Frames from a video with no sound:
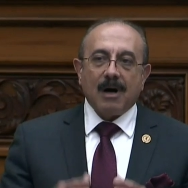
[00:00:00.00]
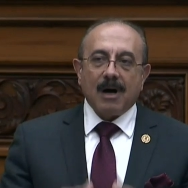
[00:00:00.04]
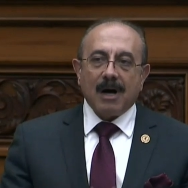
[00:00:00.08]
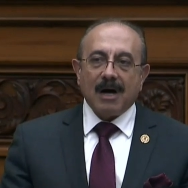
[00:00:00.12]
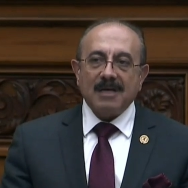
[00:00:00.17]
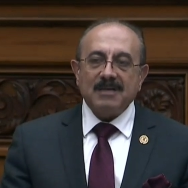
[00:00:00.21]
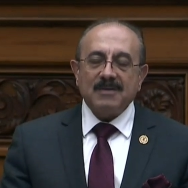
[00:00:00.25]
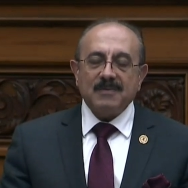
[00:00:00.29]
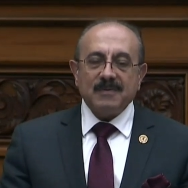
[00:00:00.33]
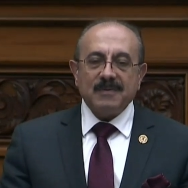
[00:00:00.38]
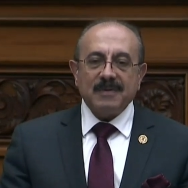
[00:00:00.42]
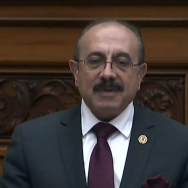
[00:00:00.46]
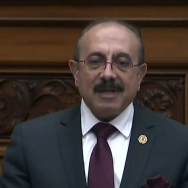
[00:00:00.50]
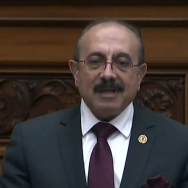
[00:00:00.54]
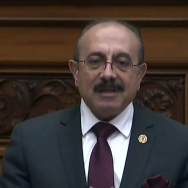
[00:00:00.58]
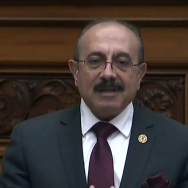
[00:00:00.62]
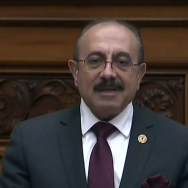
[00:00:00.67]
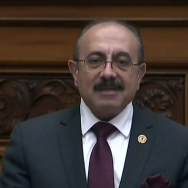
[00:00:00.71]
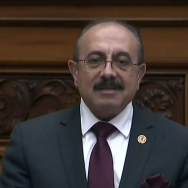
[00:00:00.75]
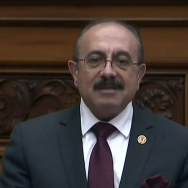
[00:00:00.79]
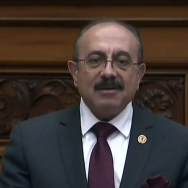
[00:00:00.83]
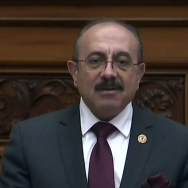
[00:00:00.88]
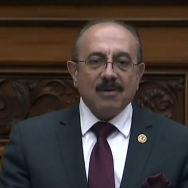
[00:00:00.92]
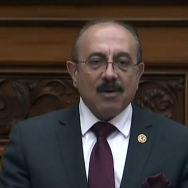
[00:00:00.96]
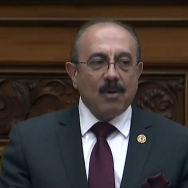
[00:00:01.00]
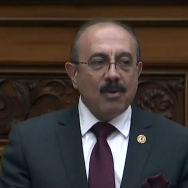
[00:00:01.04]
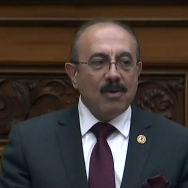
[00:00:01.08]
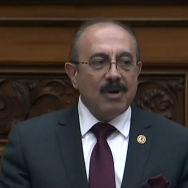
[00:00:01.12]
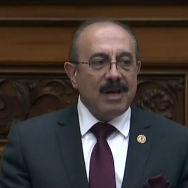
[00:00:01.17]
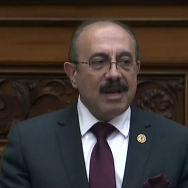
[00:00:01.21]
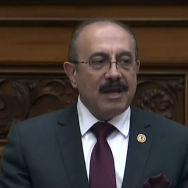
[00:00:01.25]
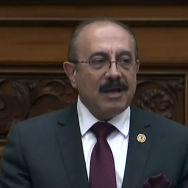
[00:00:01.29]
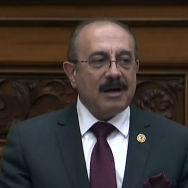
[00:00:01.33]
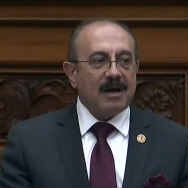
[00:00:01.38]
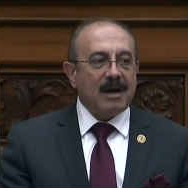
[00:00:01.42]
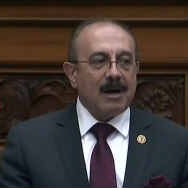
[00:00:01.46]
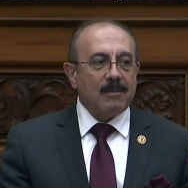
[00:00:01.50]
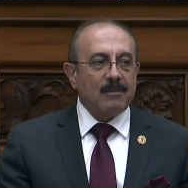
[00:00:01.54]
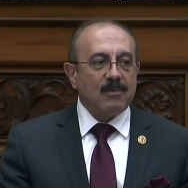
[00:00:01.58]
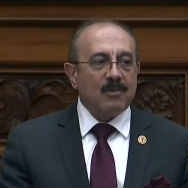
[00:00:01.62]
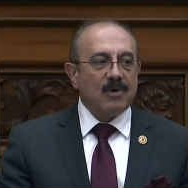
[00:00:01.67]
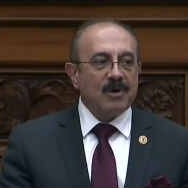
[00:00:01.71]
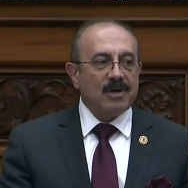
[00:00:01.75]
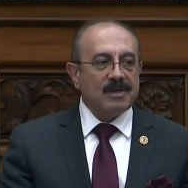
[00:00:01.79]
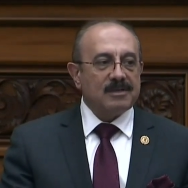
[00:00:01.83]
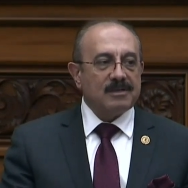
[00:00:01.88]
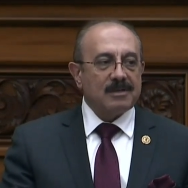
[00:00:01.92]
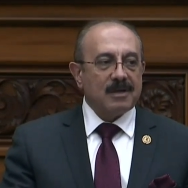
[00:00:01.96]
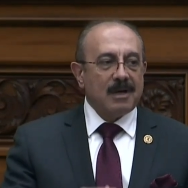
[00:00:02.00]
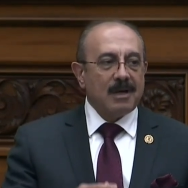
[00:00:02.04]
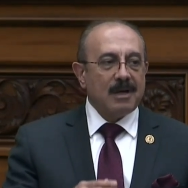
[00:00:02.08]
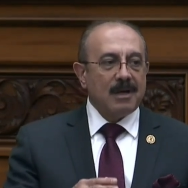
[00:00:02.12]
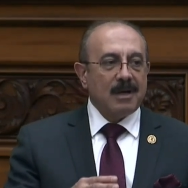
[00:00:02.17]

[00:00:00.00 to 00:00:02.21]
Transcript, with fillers: hospital doesn't only come with